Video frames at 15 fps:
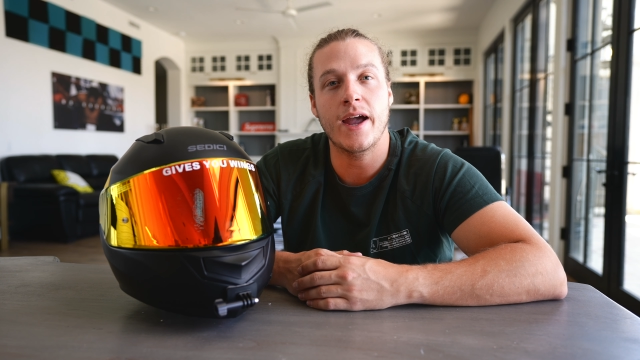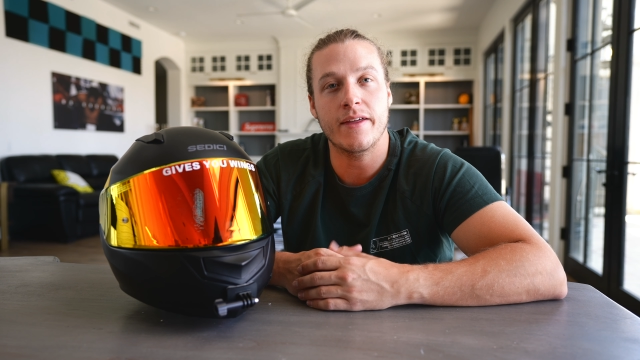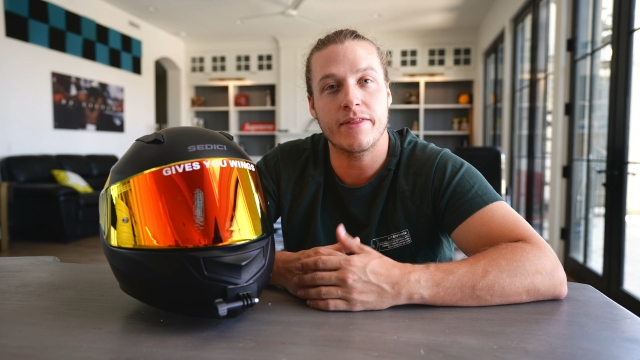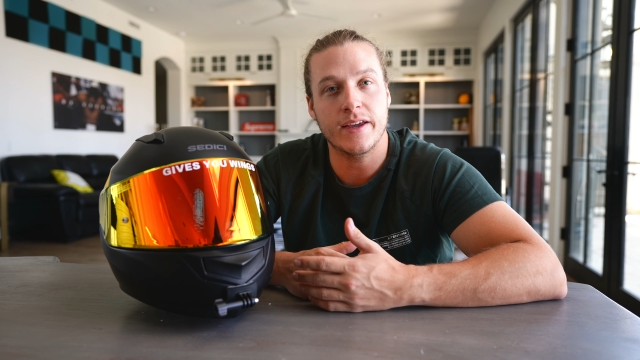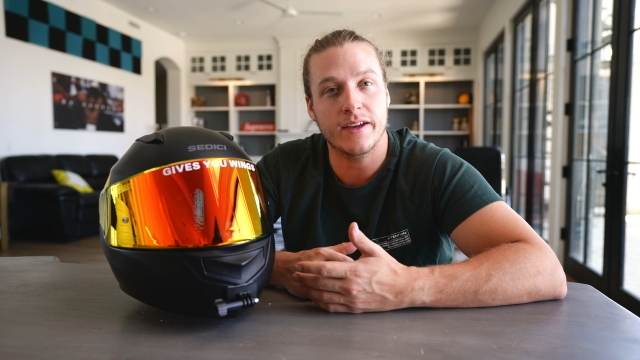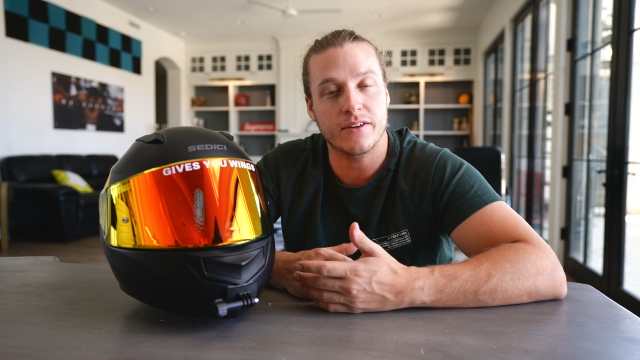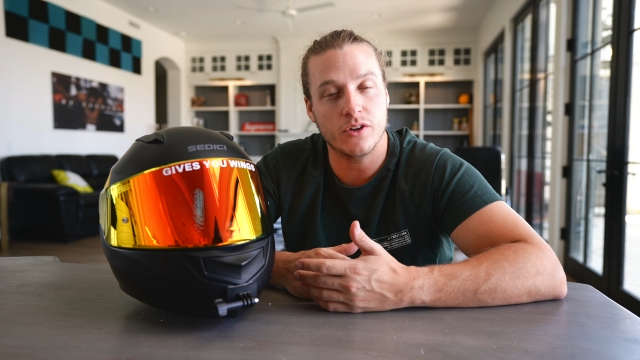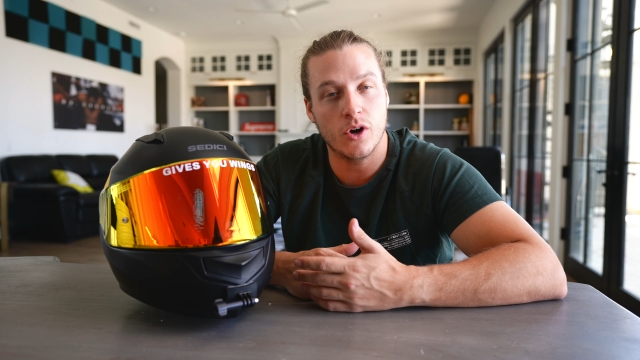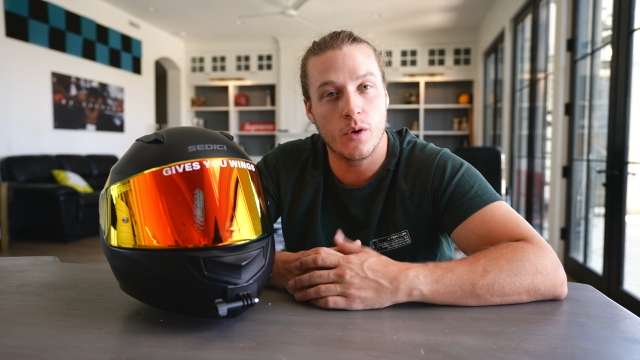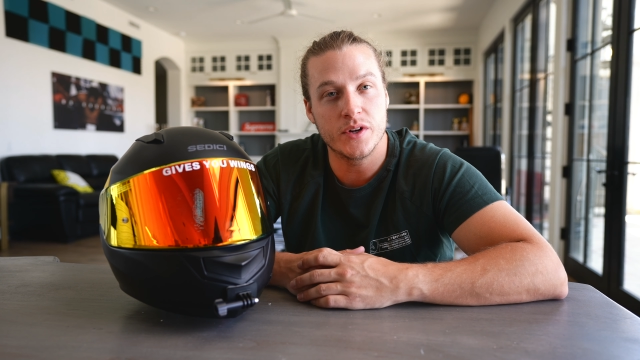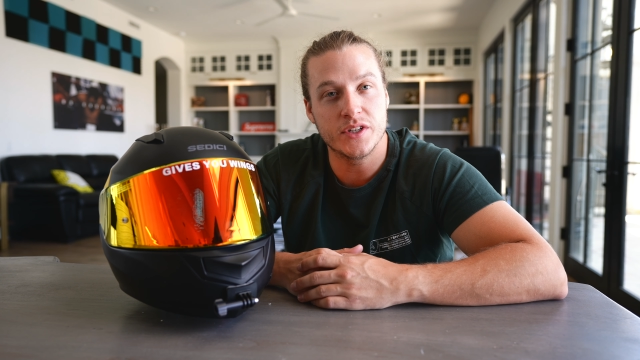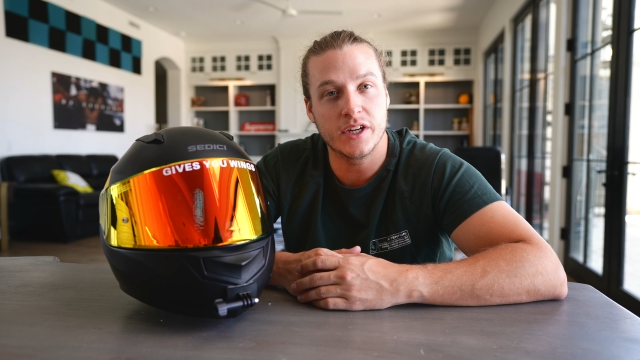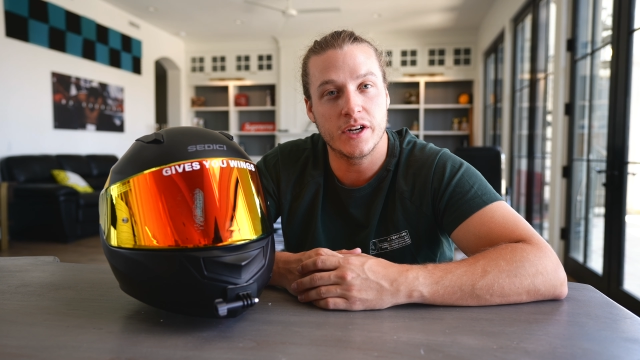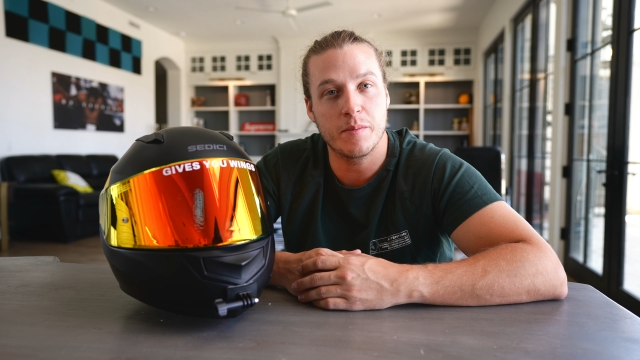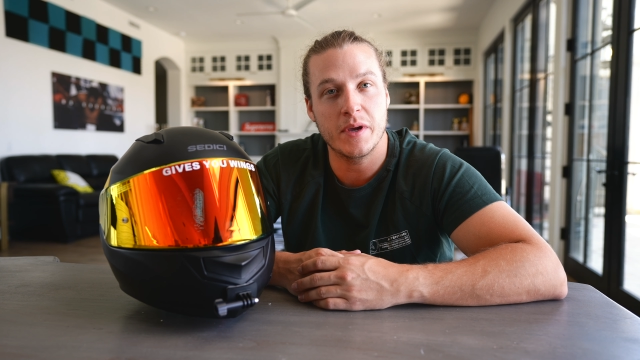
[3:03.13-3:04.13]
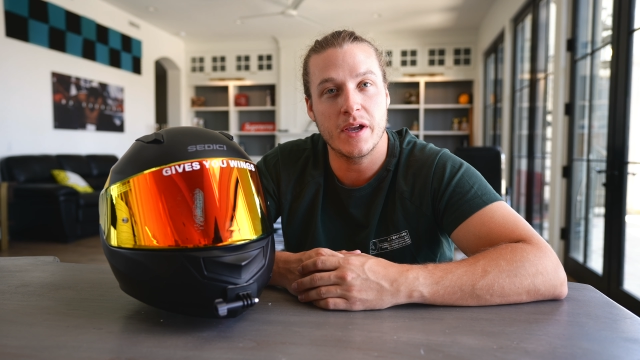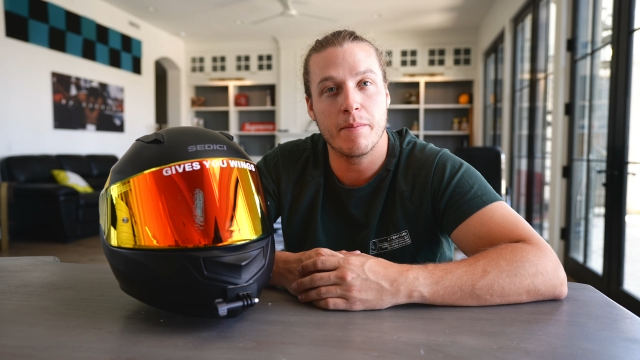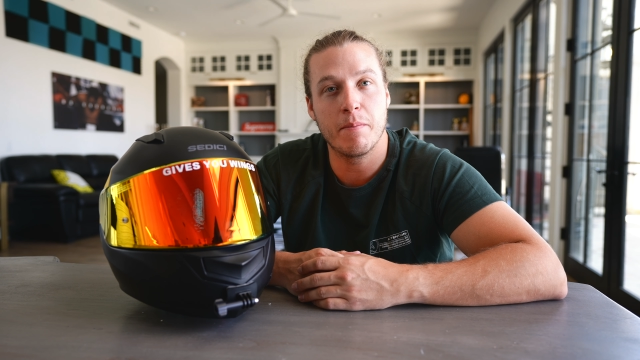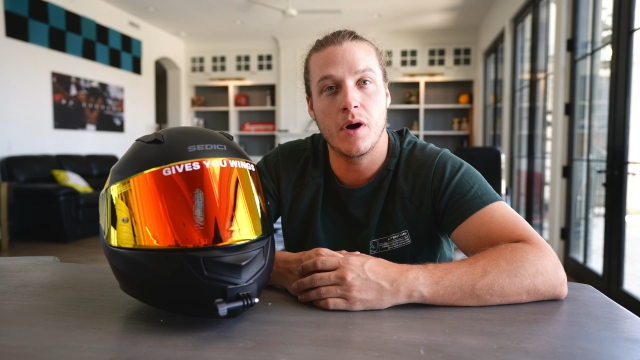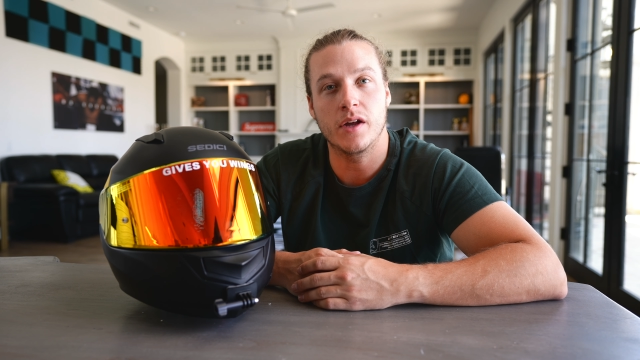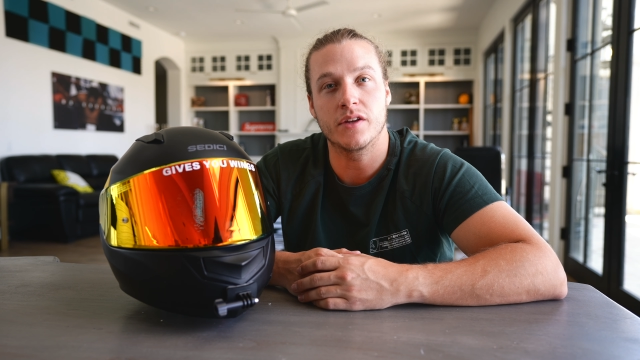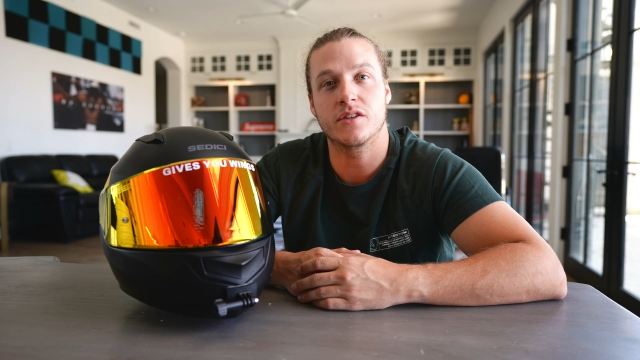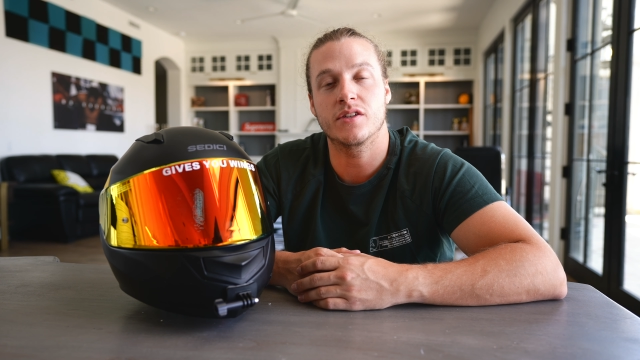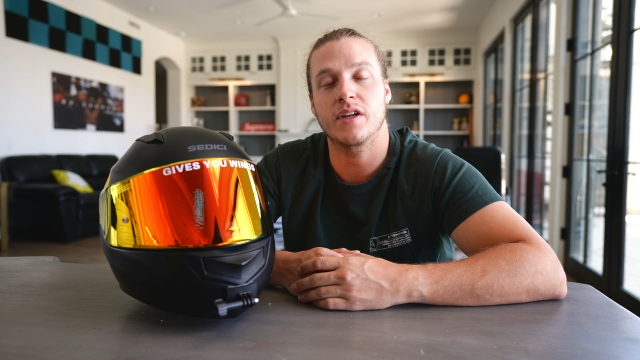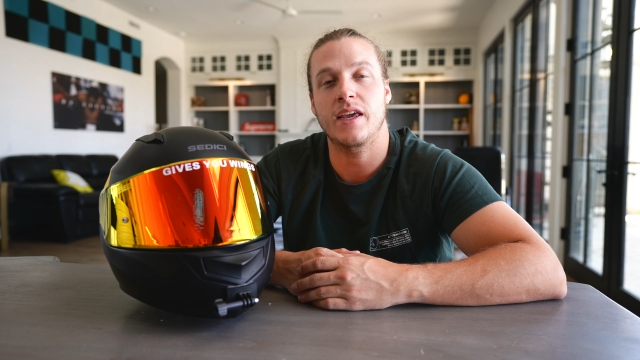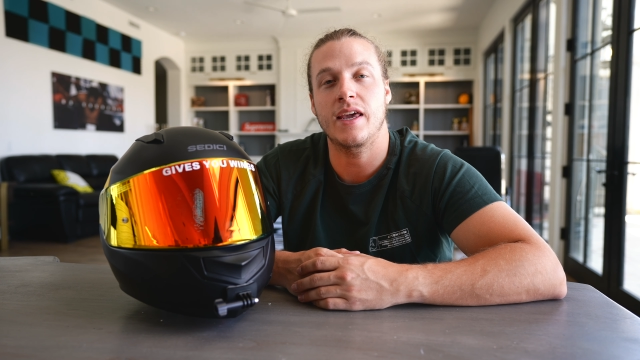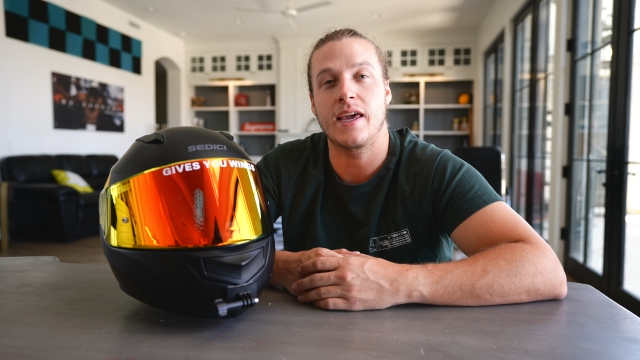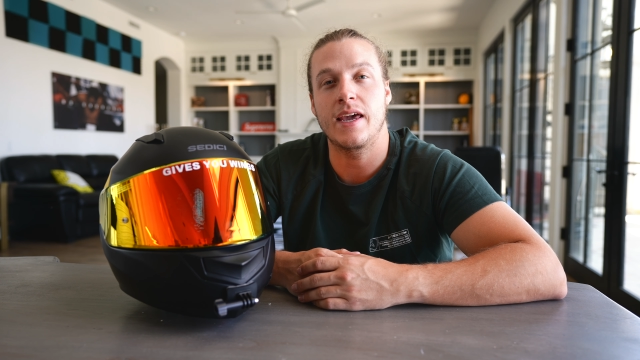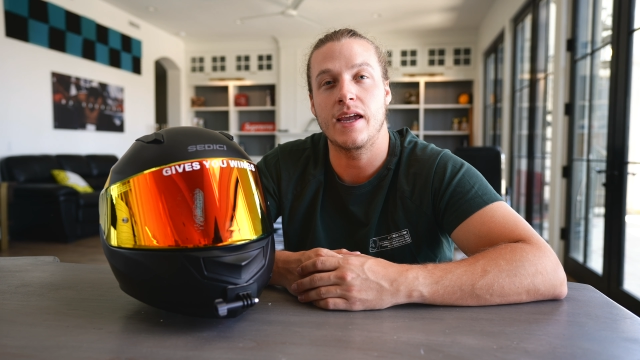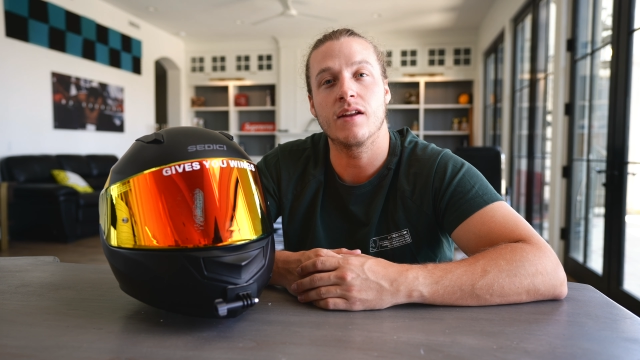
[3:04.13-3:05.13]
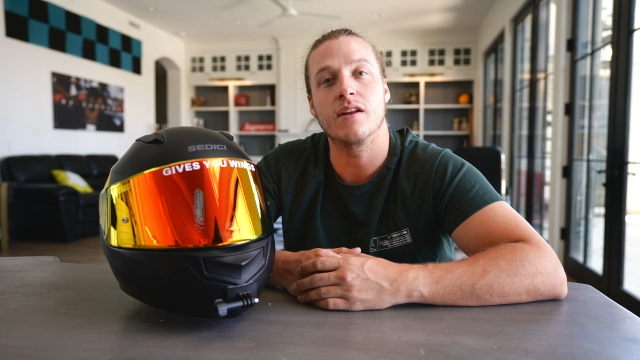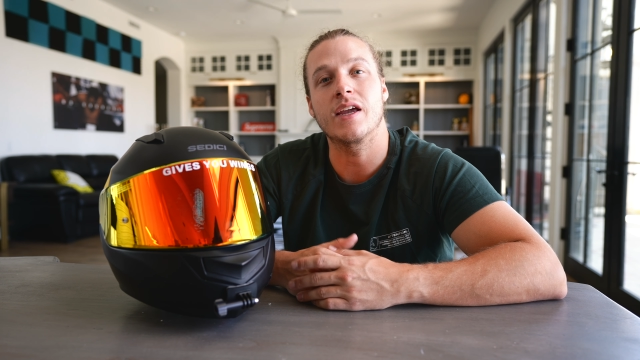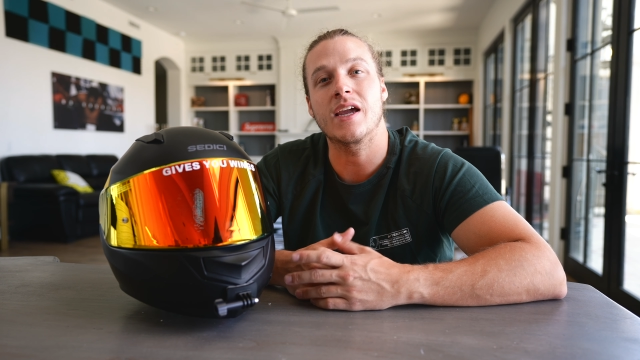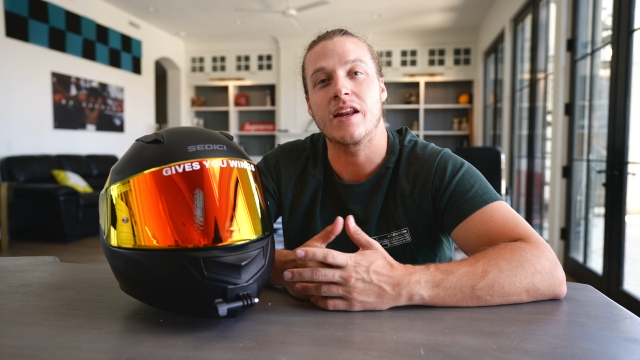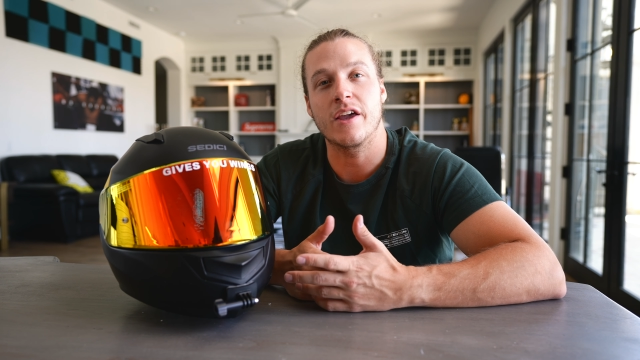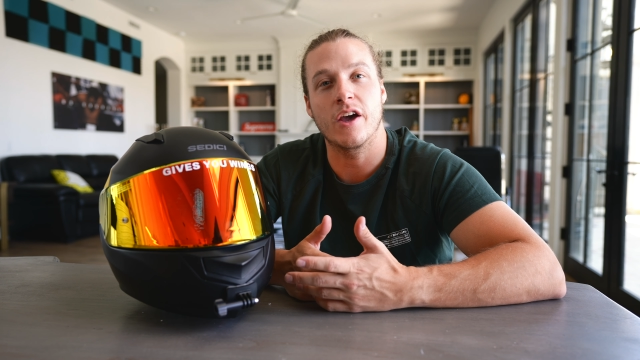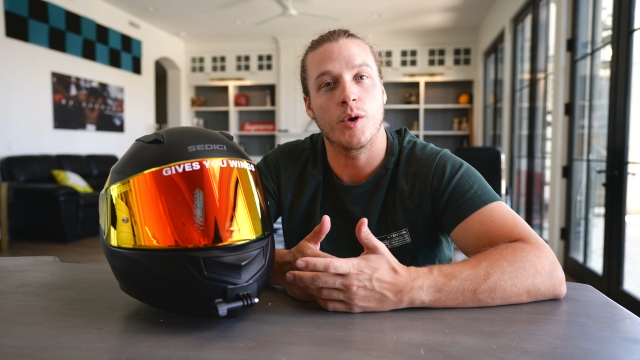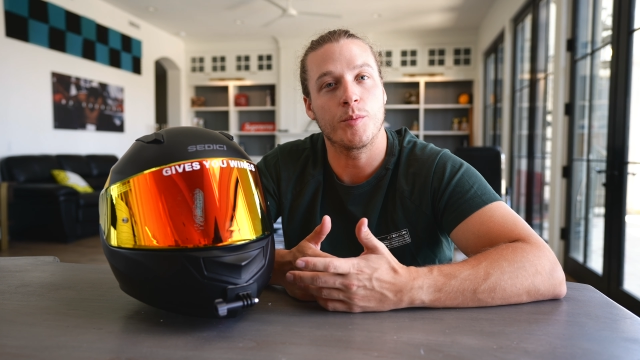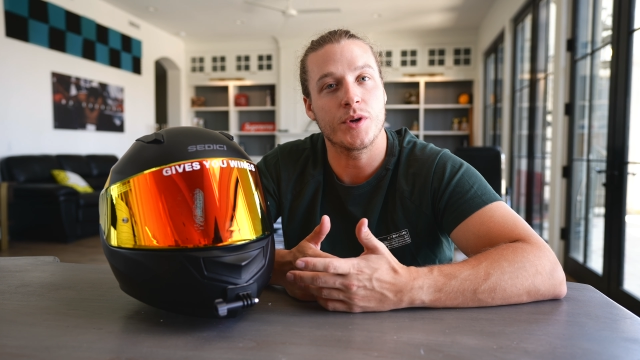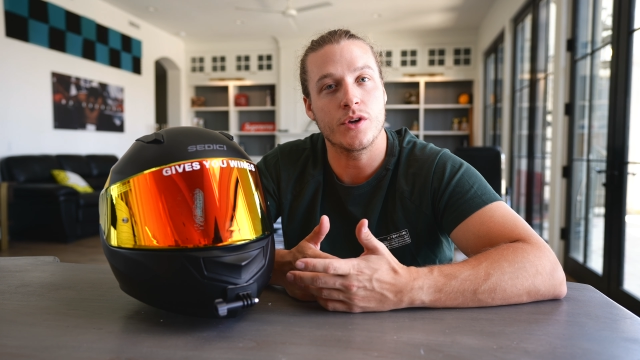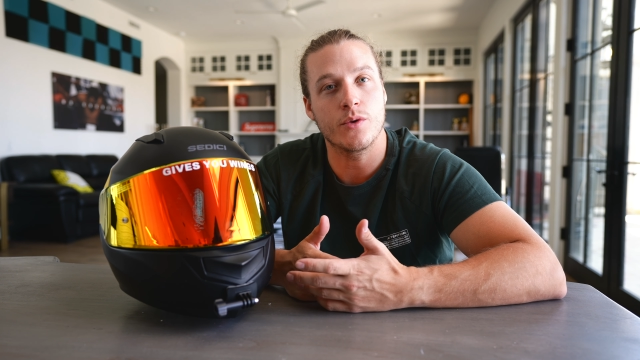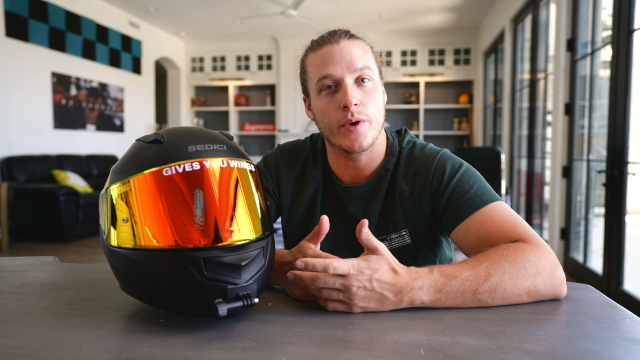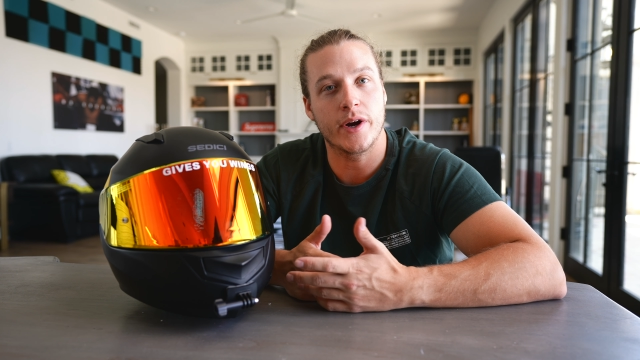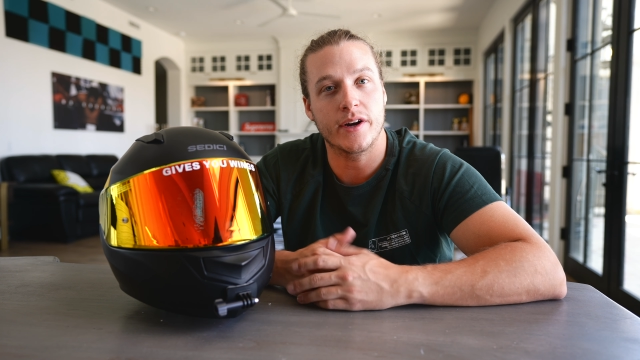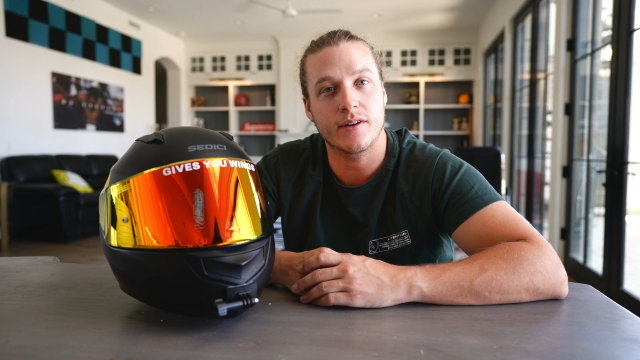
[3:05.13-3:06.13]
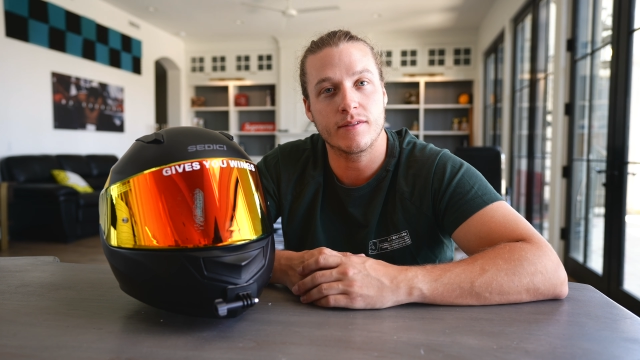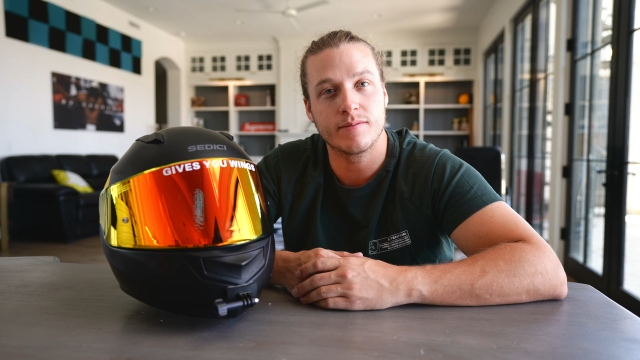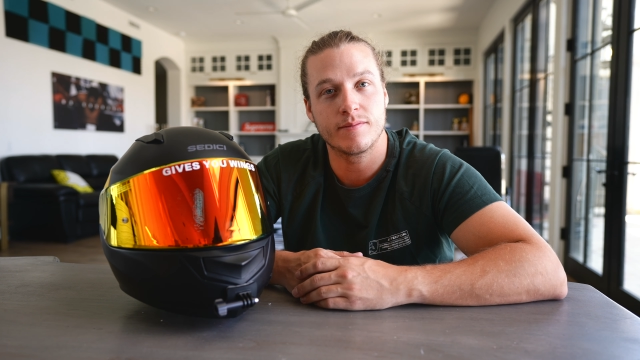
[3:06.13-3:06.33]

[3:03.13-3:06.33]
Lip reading: I think it's always going to be a must in any helmet you wear.